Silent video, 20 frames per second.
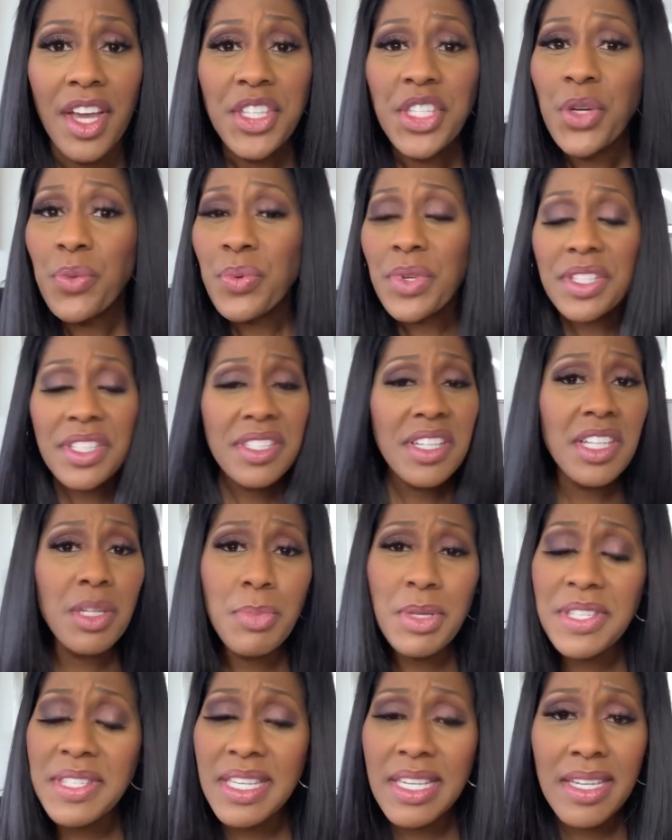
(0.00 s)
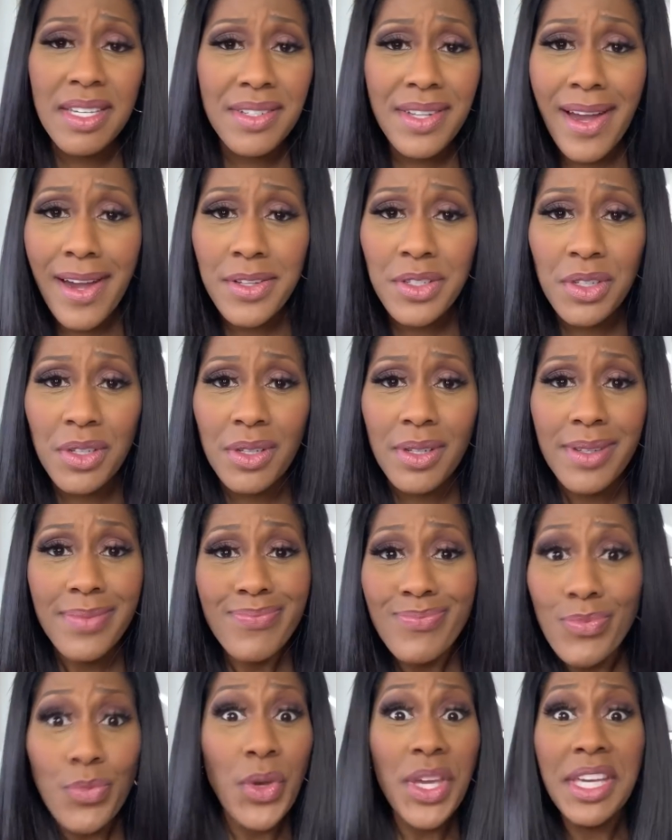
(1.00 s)
you really need to be seeing a doctor
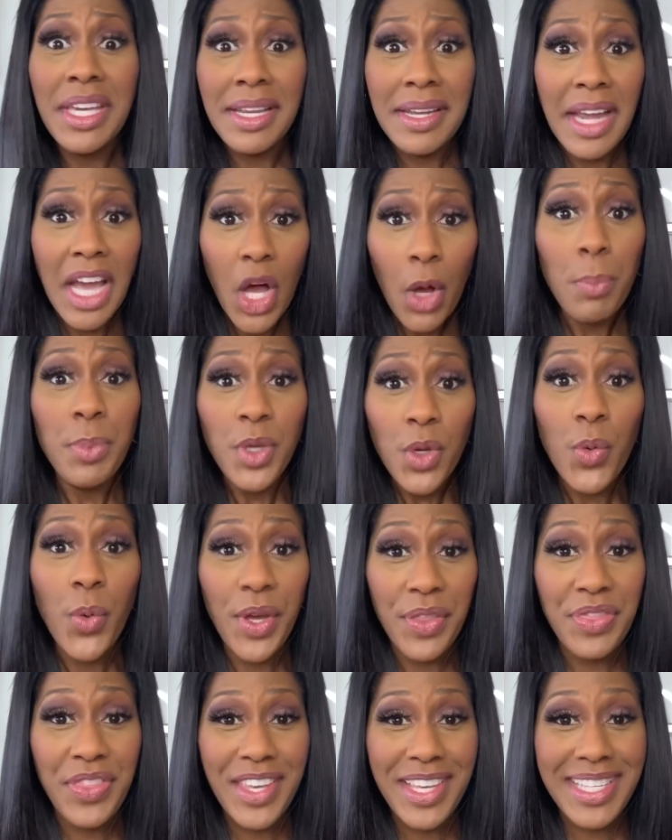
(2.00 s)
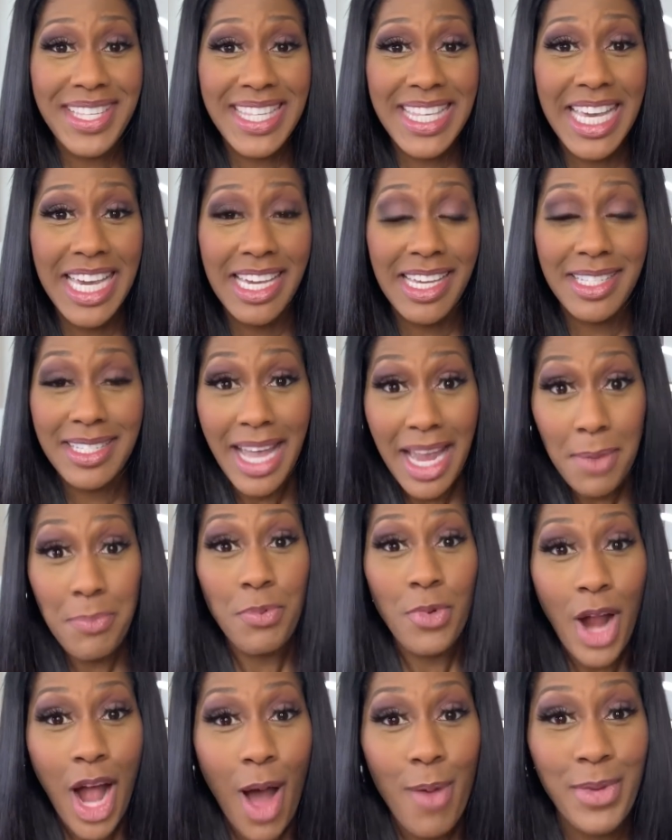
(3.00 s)
we can help you with these things, I
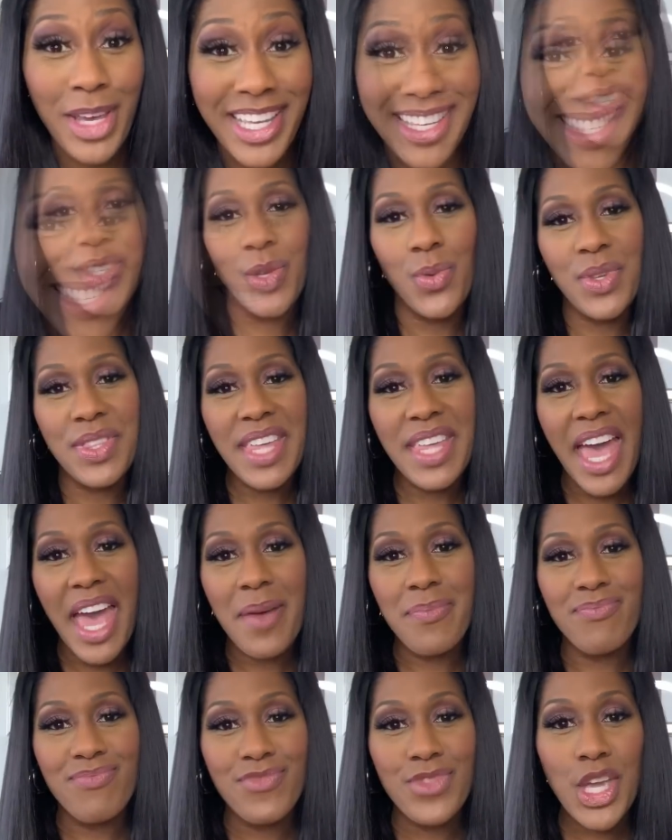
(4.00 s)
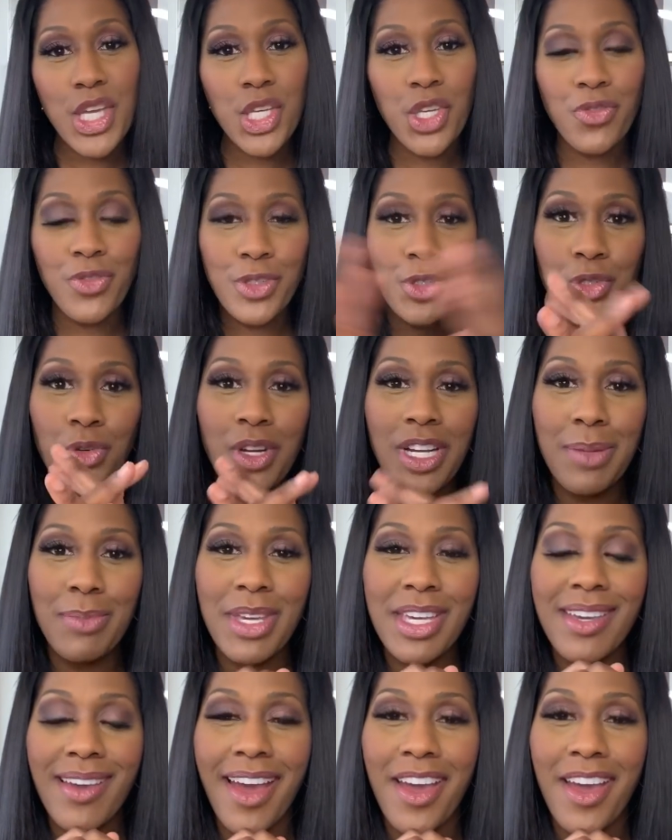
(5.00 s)
promise. So with that, thank you for joining me.